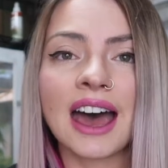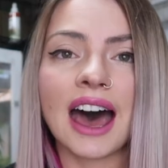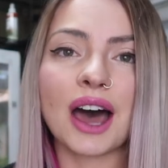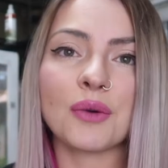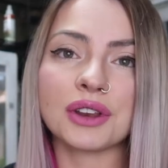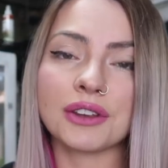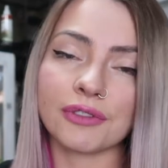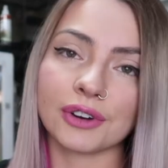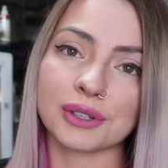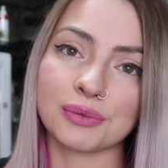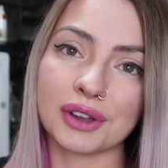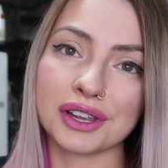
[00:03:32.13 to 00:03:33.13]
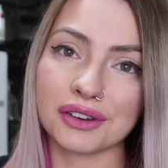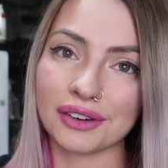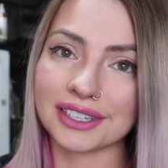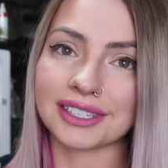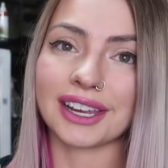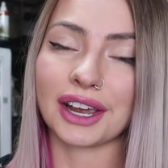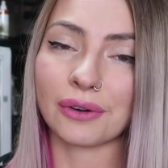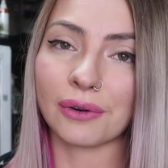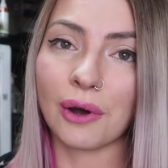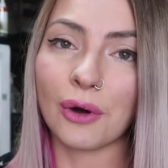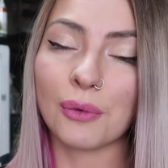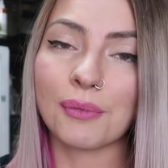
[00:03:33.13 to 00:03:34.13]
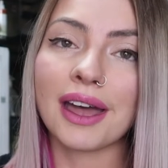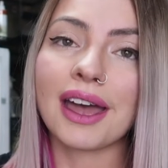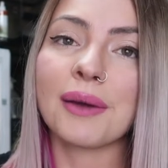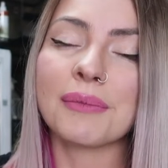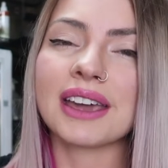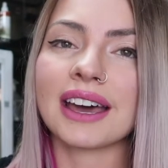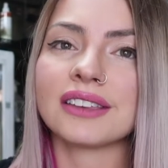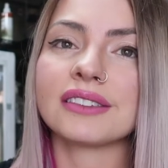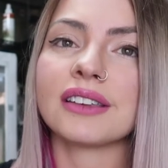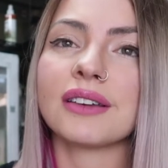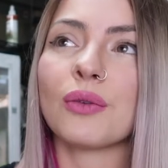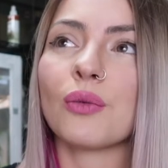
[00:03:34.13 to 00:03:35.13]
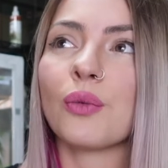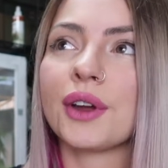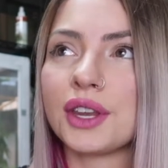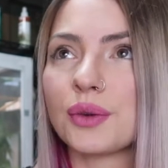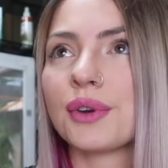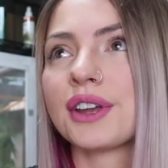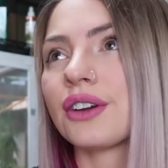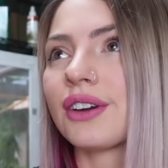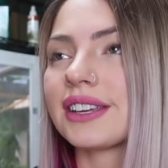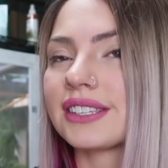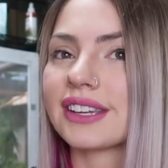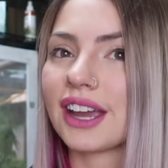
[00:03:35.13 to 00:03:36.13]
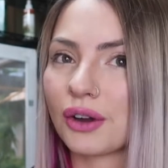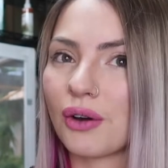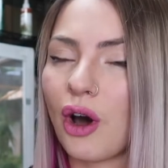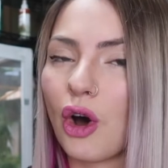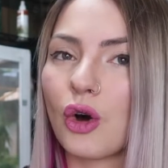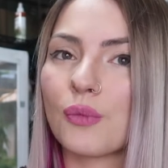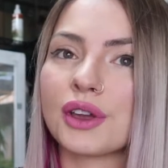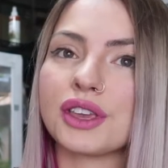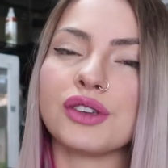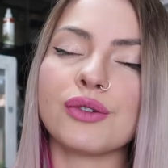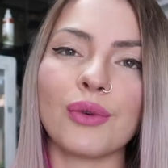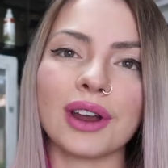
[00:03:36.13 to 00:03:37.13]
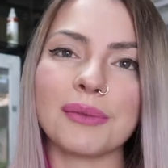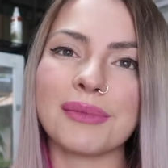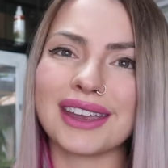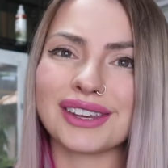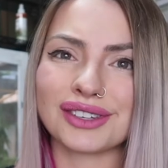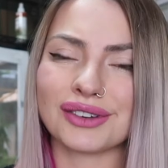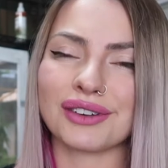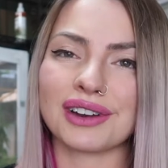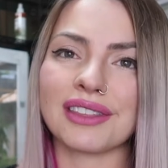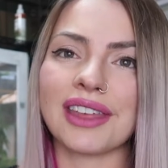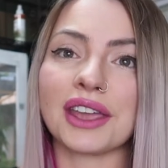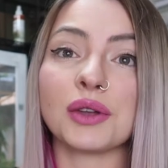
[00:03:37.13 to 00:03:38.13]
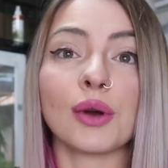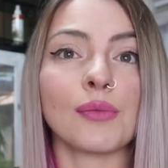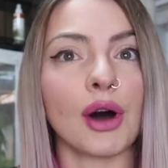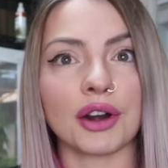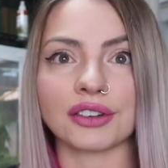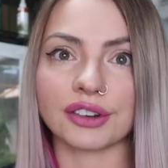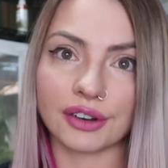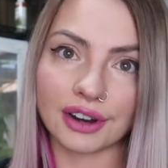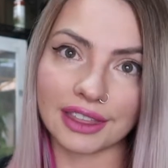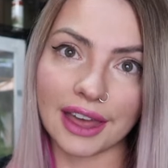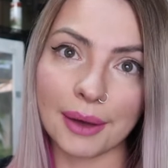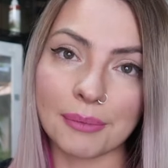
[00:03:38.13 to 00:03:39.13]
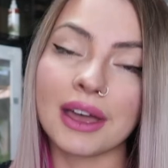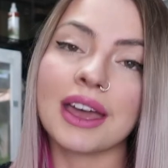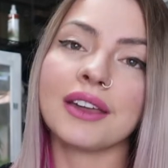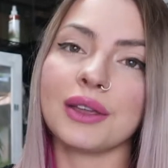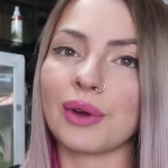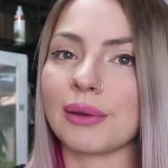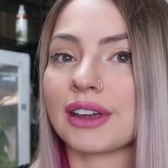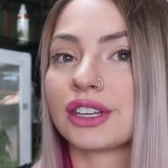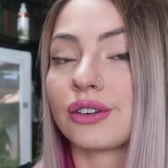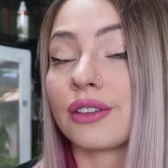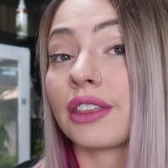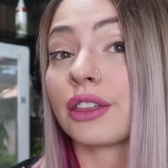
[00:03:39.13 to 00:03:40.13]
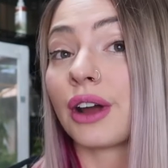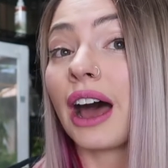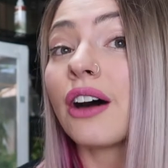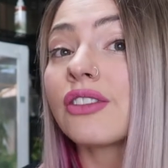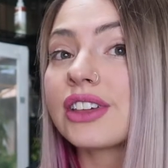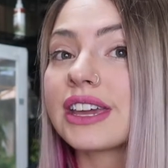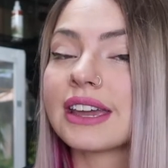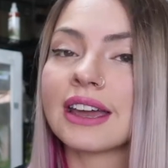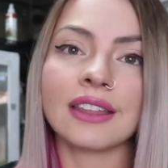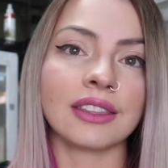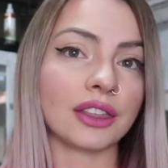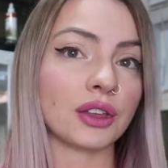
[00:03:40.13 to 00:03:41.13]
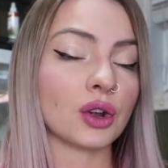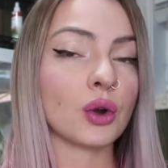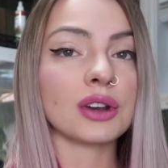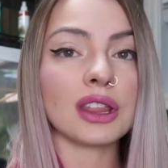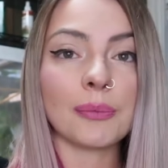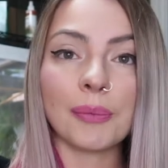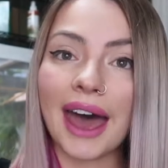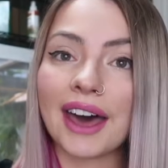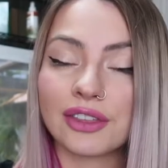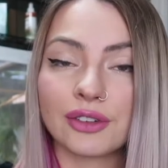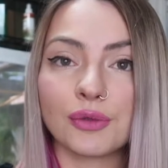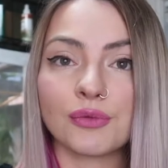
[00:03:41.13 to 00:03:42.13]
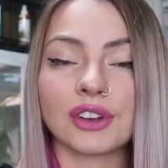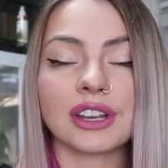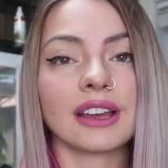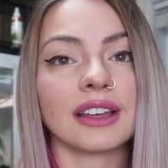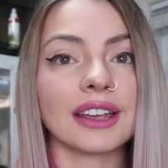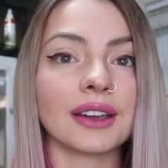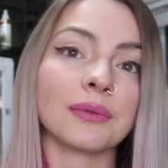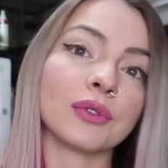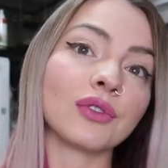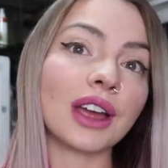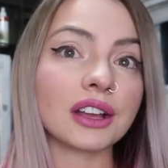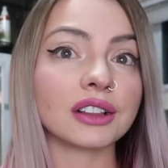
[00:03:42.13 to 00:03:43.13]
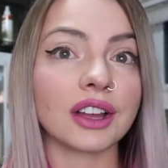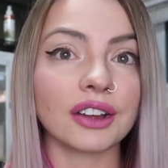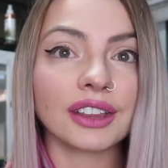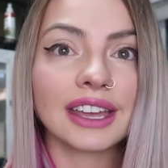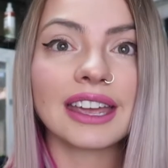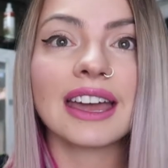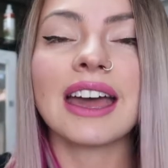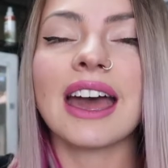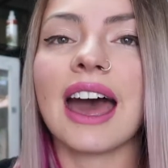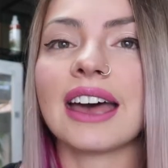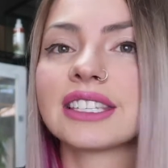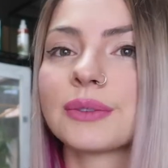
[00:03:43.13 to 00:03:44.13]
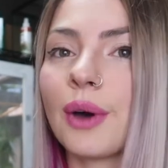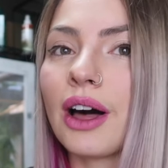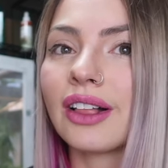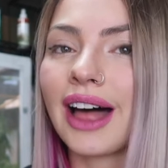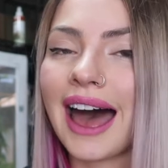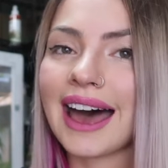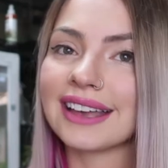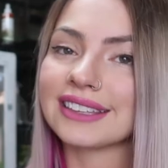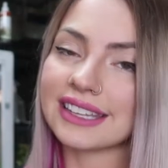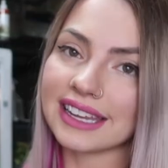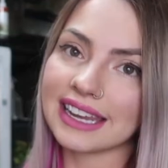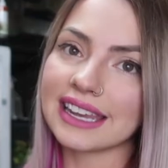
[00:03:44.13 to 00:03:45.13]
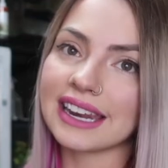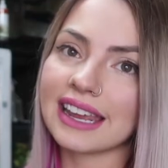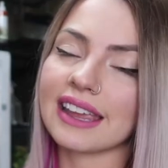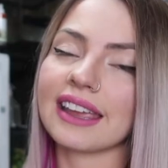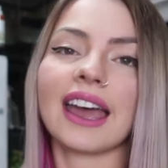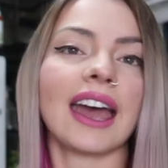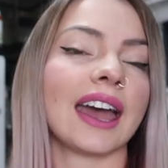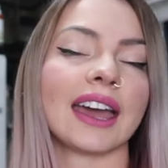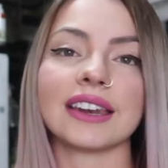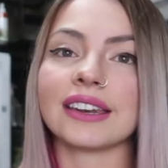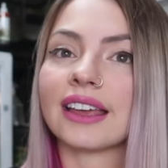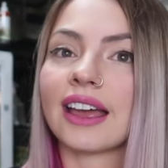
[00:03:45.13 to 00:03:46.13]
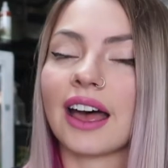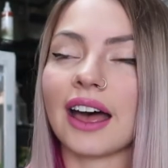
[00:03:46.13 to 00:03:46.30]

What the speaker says: when you first bring your crested gecko home. Because when you bring your crested gecko home, you want to make sure that you are monitoring them. You want to make sure that they're healthy, that they're going to the bathroom regularly, as well as eating and